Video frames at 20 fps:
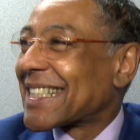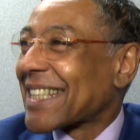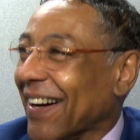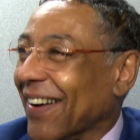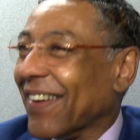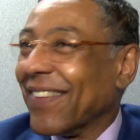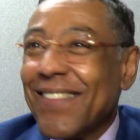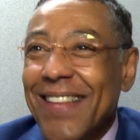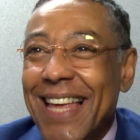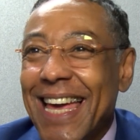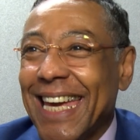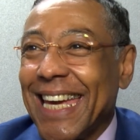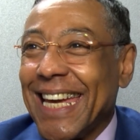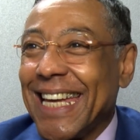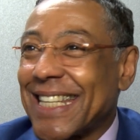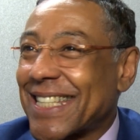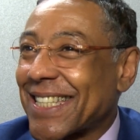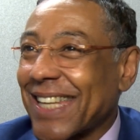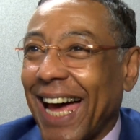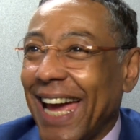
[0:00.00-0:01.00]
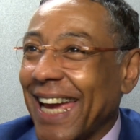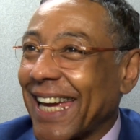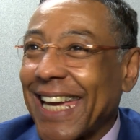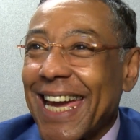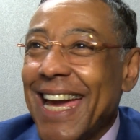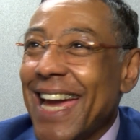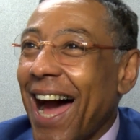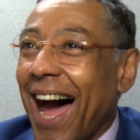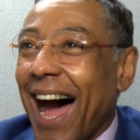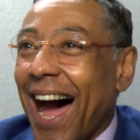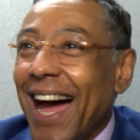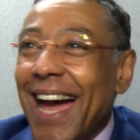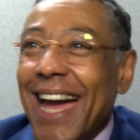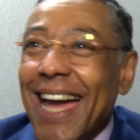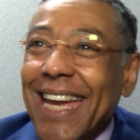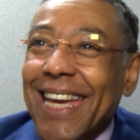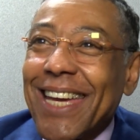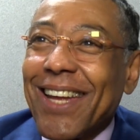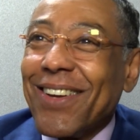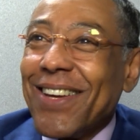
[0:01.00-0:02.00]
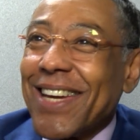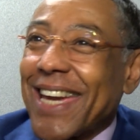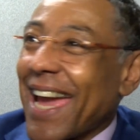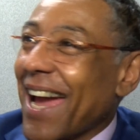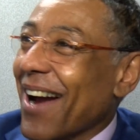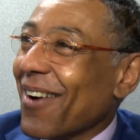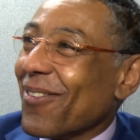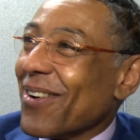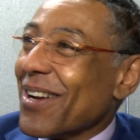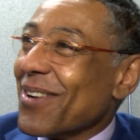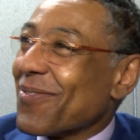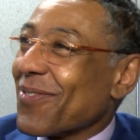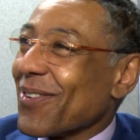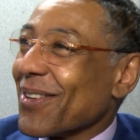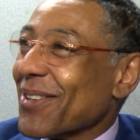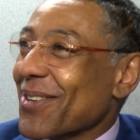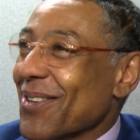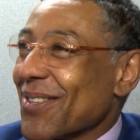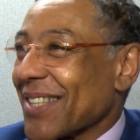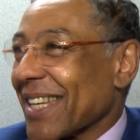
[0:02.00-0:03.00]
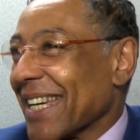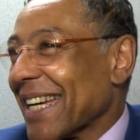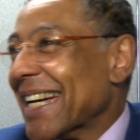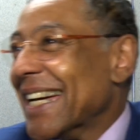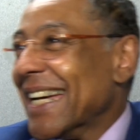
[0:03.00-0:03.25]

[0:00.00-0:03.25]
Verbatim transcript: so it's like uh, you know you can't win for losing,